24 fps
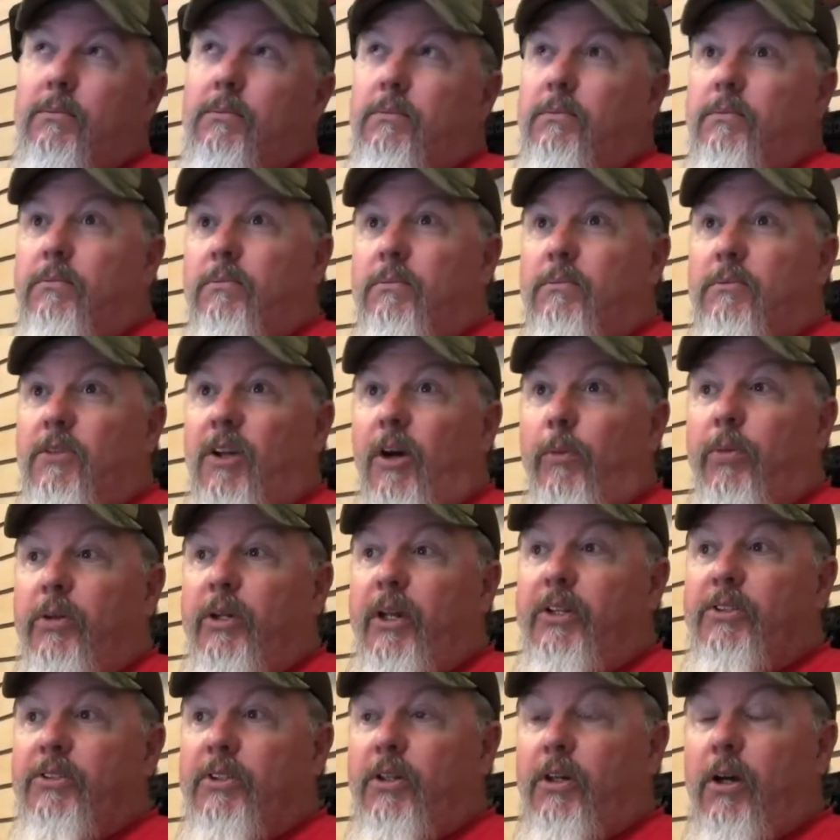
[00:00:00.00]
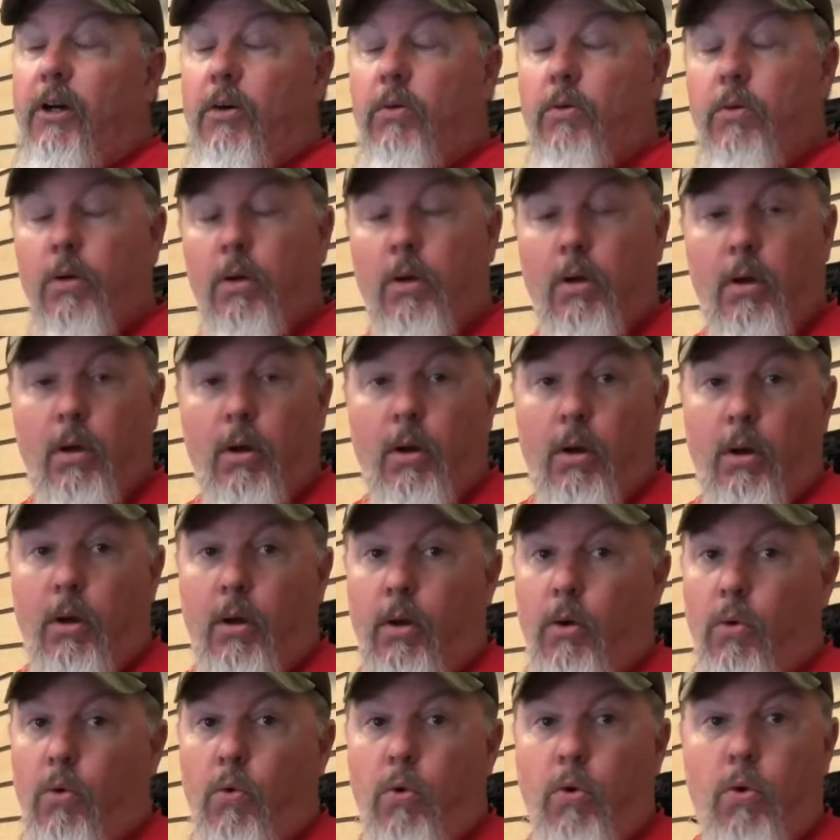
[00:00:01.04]
a couple days ago,
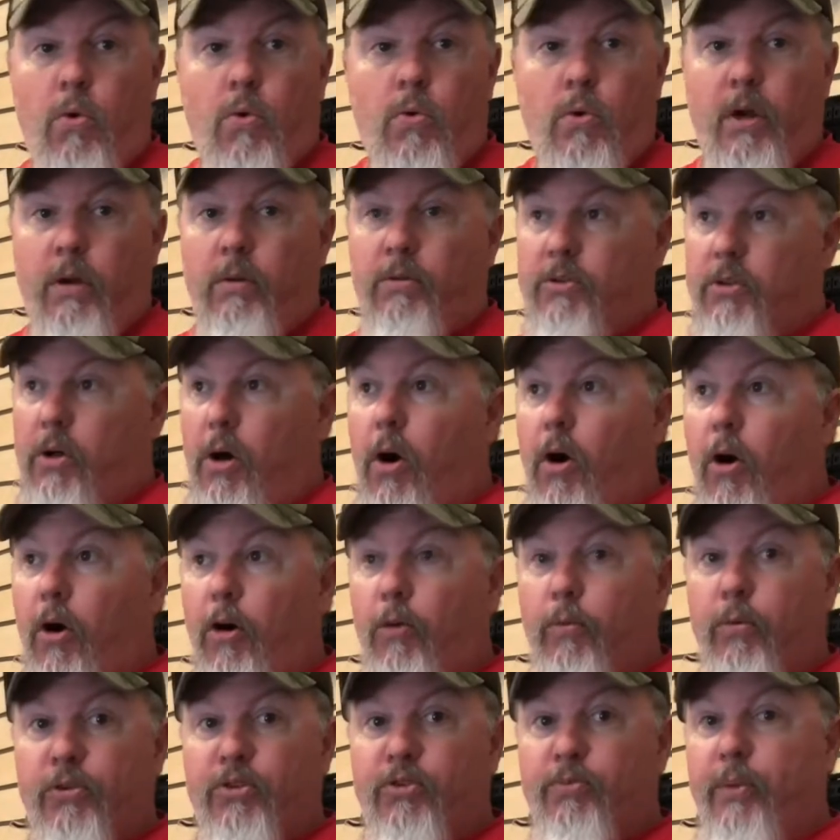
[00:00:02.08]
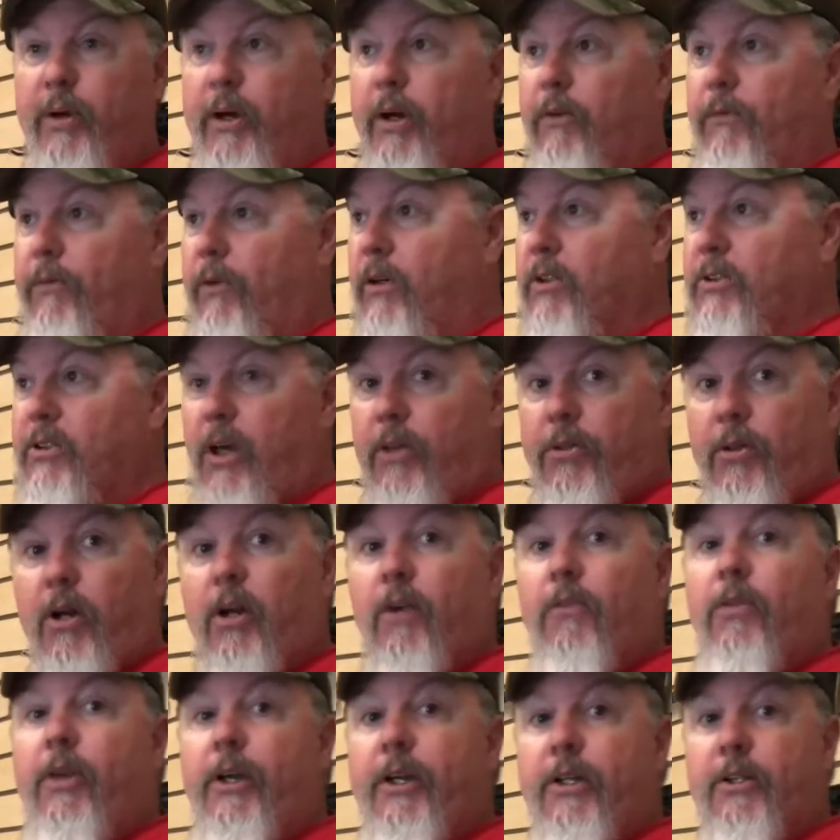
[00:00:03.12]
it was a horrible smell. First I thought
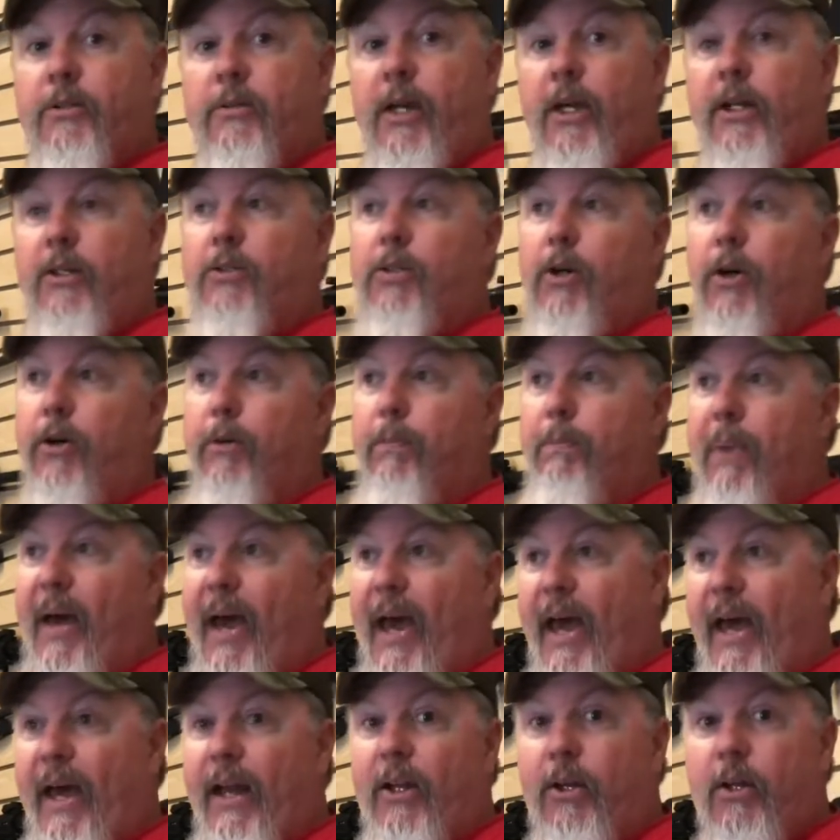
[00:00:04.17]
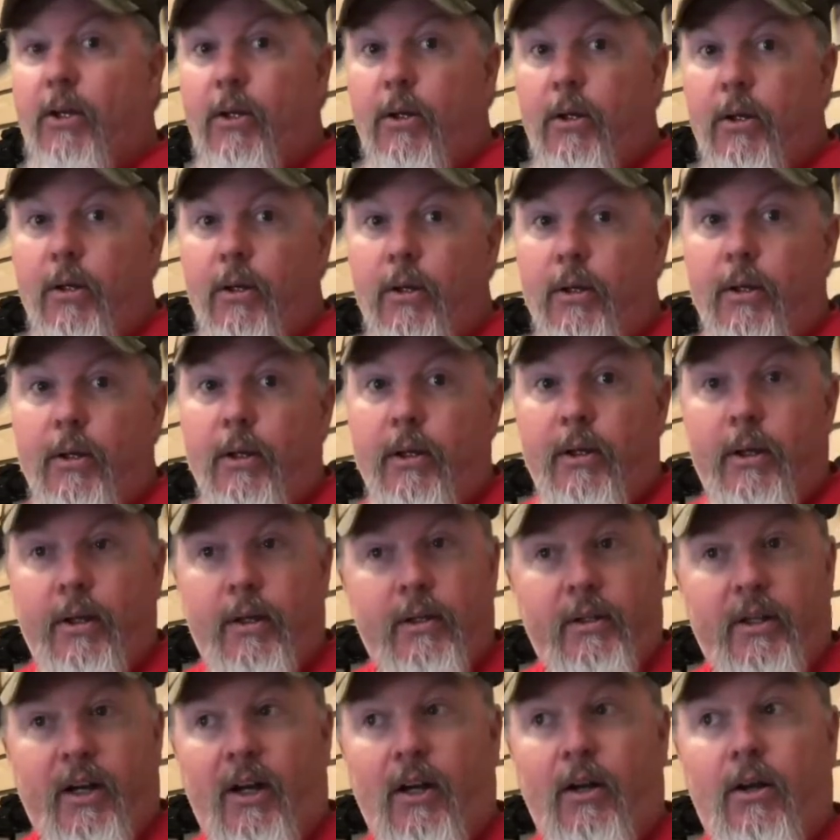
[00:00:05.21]
everything had turned bad in
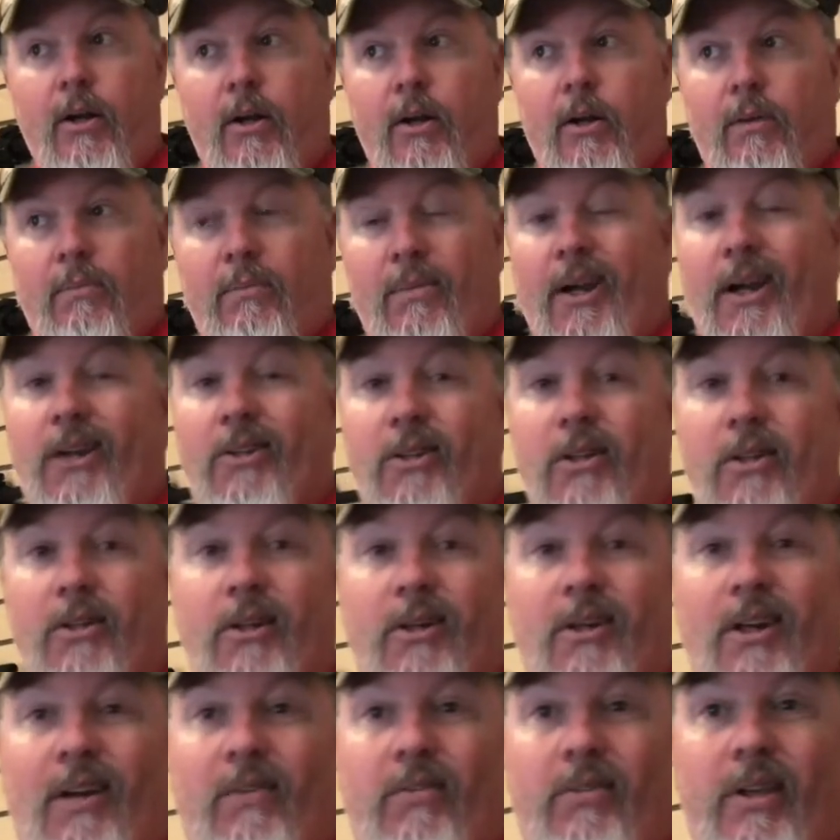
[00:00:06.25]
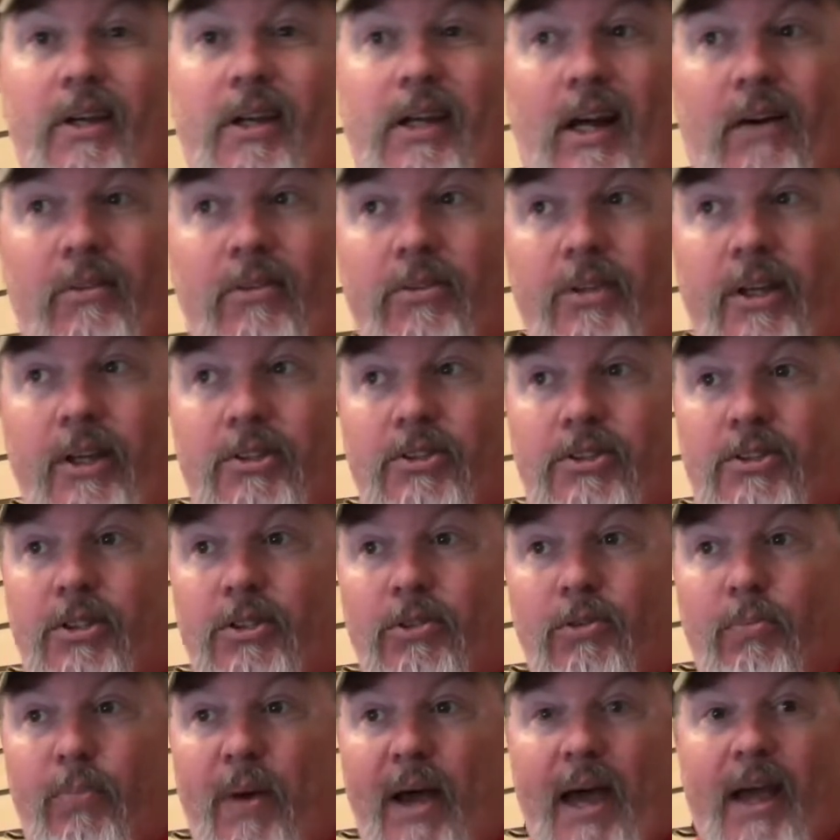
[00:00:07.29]
there, but I got to look at everything. Everything's still
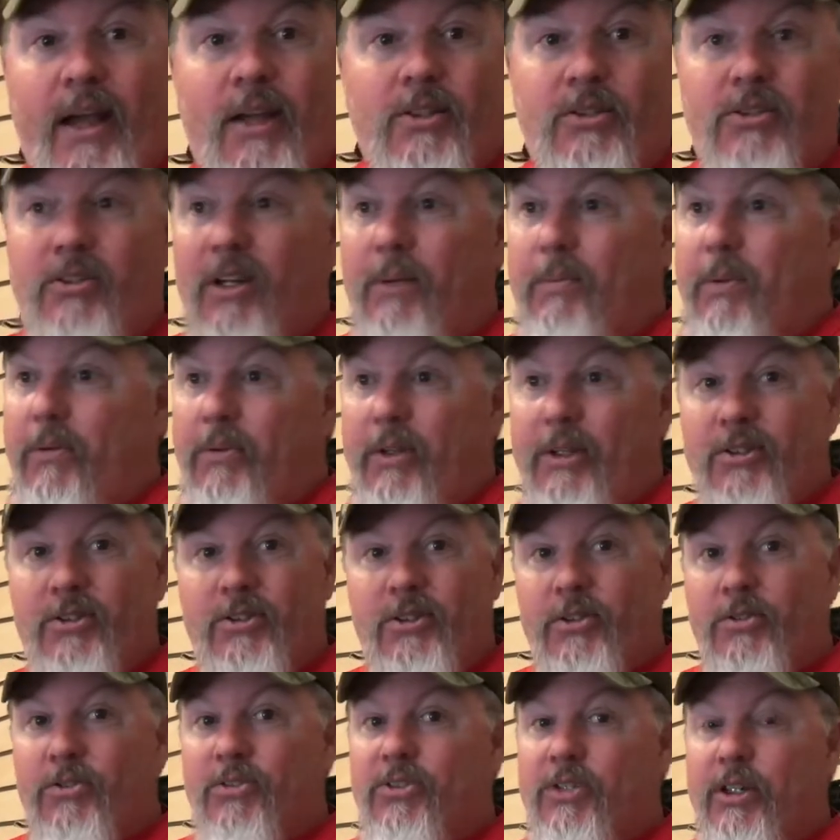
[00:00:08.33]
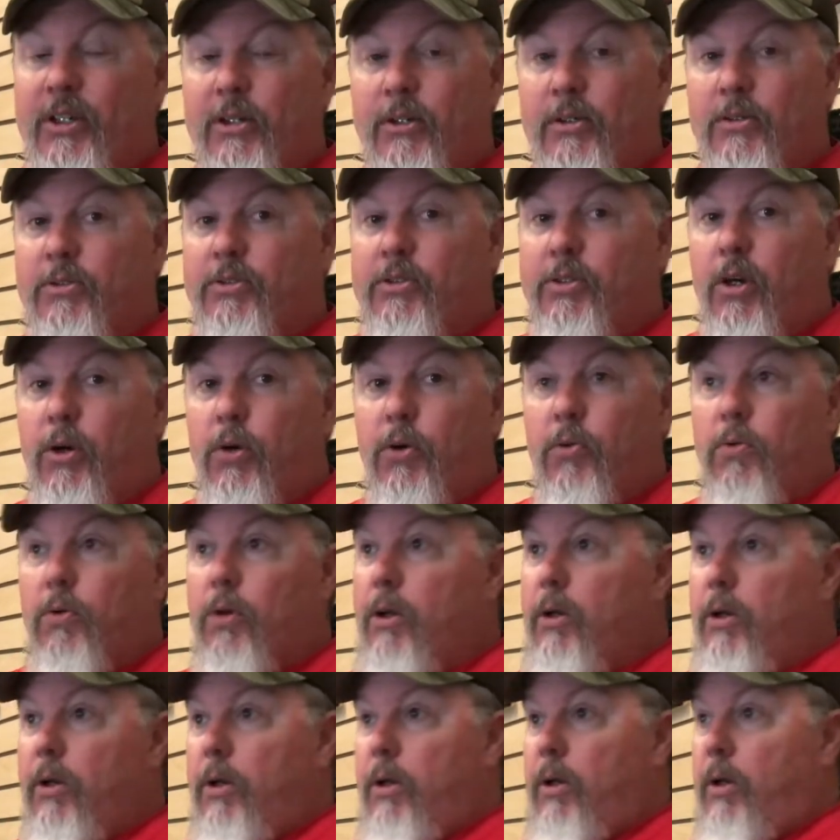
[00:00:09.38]
packaged up, everything's still sealed, so
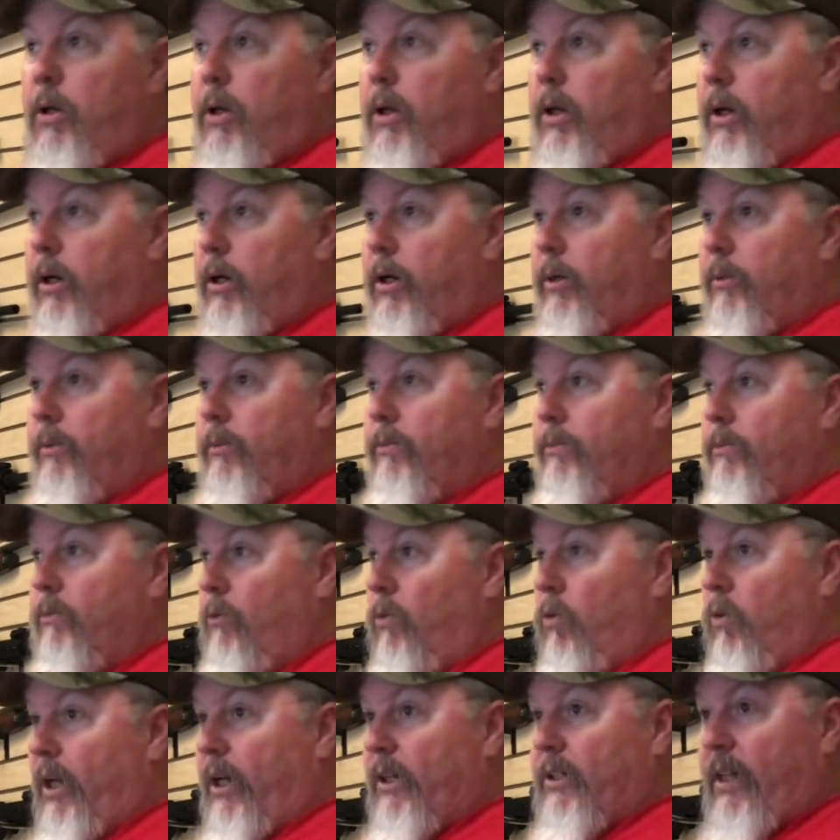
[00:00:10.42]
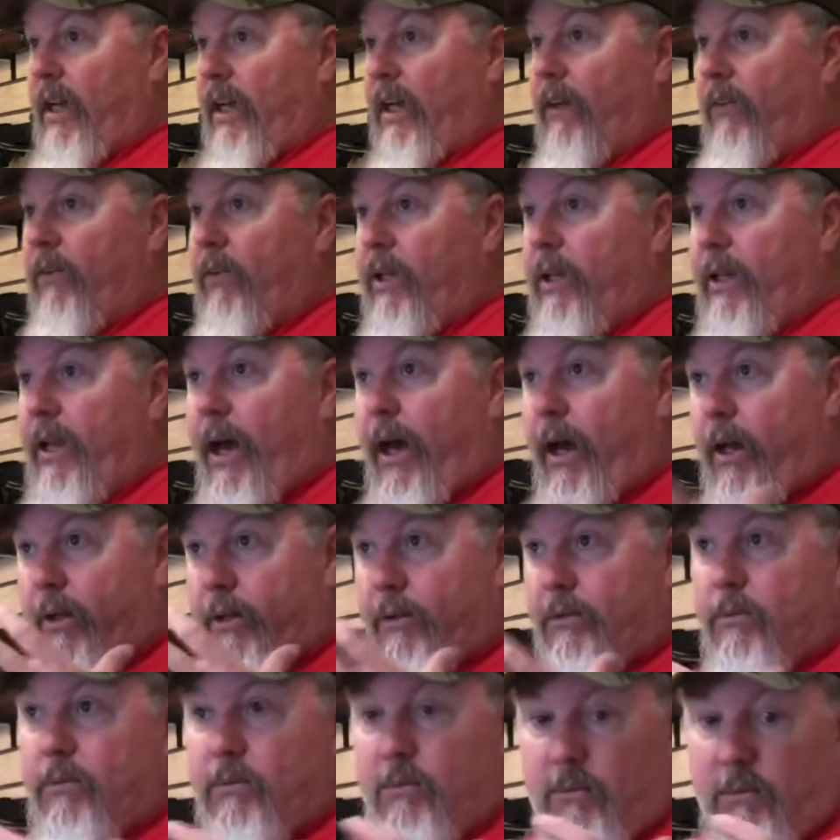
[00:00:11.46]
when I take everything out
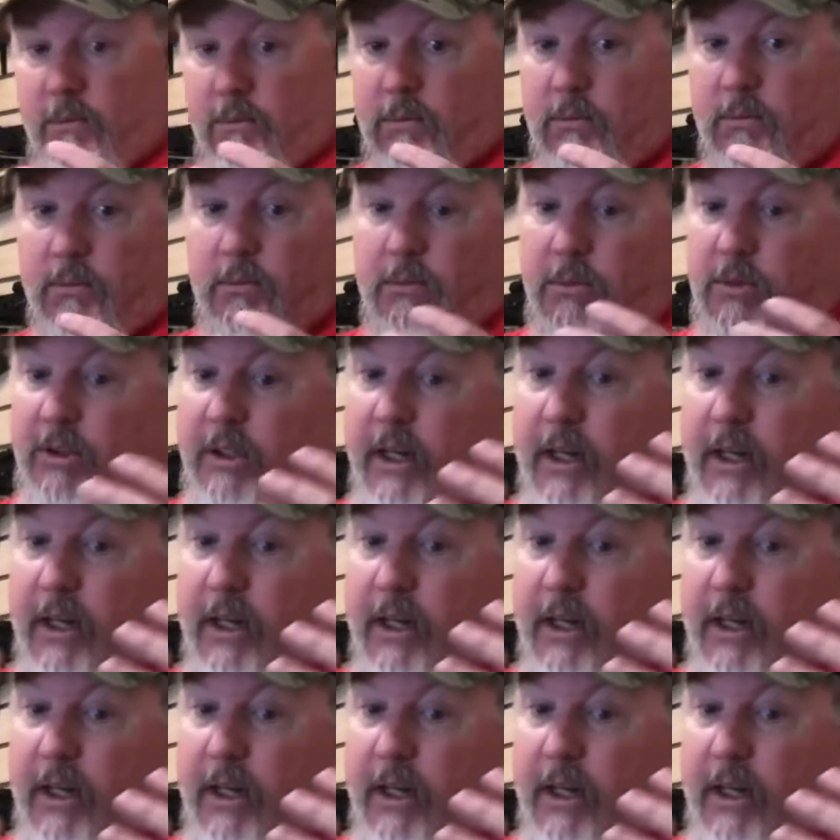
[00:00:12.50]
and set it